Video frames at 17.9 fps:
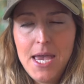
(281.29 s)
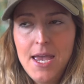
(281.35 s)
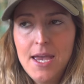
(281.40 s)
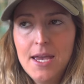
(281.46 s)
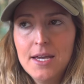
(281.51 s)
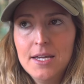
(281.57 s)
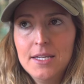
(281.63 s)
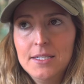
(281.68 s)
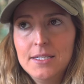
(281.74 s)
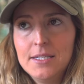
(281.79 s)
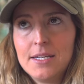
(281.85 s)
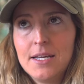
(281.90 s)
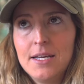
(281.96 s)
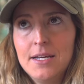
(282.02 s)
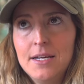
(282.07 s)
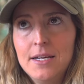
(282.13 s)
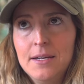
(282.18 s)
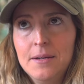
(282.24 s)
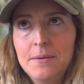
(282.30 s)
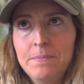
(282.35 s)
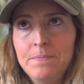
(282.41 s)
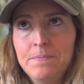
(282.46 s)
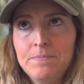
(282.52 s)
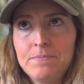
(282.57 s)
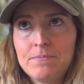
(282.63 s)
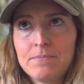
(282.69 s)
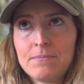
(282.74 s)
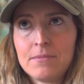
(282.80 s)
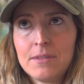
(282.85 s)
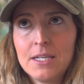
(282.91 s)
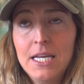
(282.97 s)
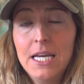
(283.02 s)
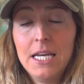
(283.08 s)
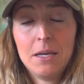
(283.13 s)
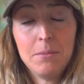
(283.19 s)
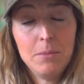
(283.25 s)
and
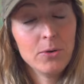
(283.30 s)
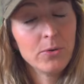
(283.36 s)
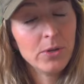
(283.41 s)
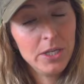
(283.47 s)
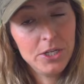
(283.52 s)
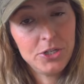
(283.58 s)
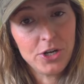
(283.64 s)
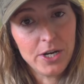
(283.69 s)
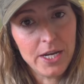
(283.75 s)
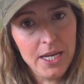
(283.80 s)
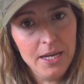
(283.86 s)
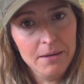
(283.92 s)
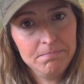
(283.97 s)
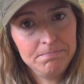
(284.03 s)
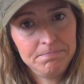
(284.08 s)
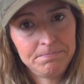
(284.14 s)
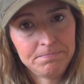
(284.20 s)
it can be really tricky.